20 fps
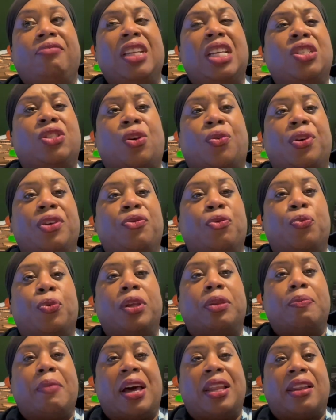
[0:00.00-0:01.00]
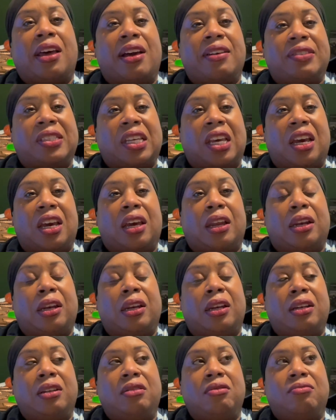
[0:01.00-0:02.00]
So even with my live
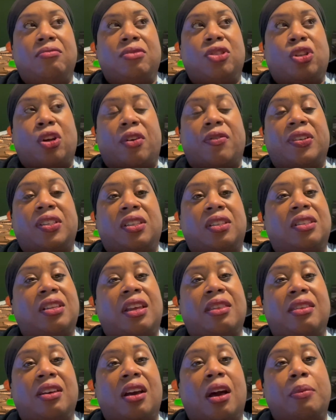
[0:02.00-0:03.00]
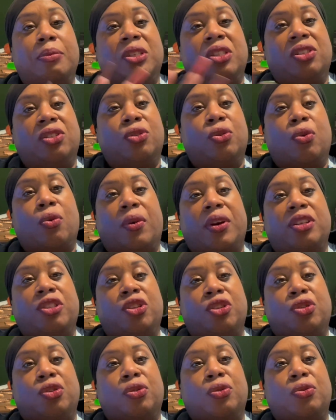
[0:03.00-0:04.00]
scan services, I think I'm still going to
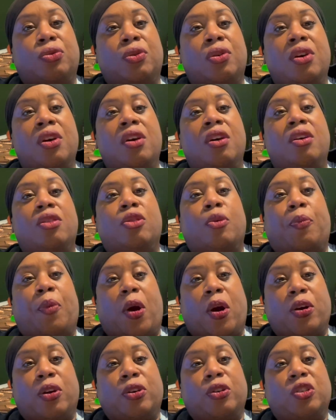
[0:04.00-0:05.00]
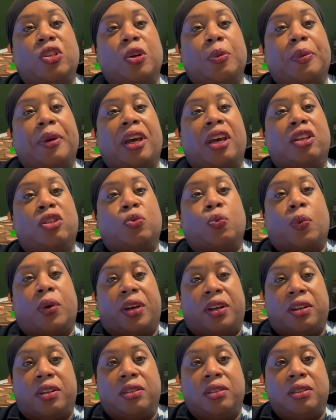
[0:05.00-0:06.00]
do the partnership as
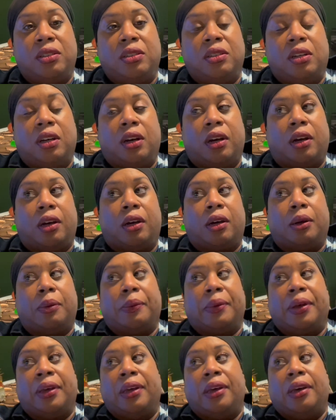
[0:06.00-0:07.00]
well. I'm